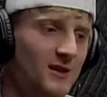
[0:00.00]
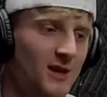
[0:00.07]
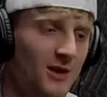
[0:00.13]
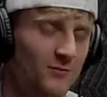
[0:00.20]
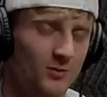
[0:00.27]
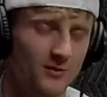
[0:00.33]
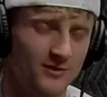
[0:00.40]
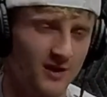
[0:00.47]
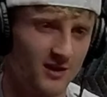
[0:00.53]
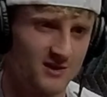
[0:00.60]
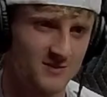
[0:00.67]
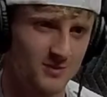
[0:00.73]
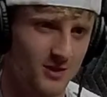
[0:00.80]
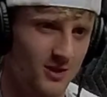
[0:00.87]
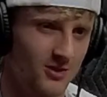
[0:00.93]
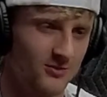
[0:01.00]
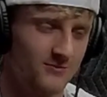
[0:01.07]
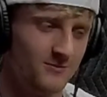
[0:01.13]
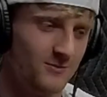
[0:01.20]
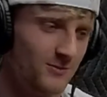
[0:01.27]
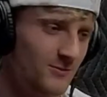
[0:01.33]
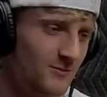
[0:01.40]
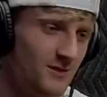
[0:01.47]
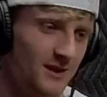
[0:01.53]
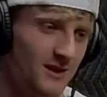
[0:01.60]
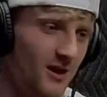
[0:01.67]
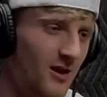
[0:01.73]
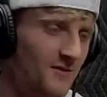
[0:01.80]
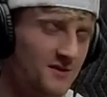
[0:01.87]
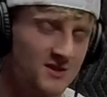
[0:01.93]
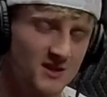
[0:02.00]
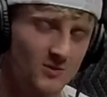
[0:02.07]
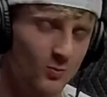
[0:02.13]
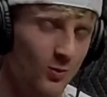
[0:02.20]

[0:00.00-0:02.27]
everyone talks about how, like, obviously